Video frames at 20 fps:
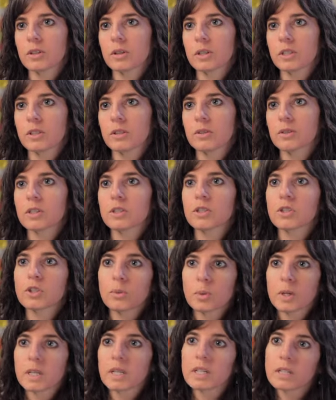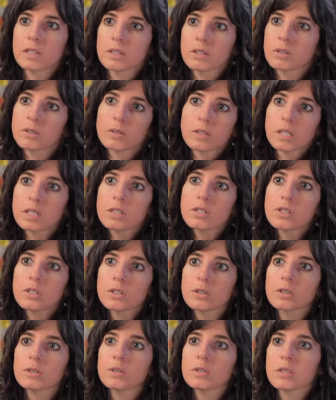And you can tweak it as you need
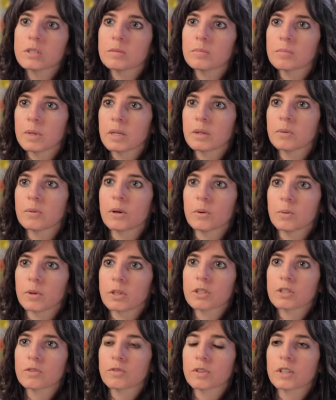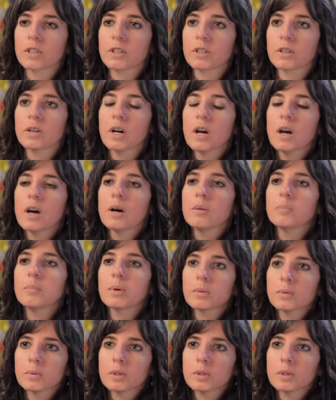to meet what works for you, but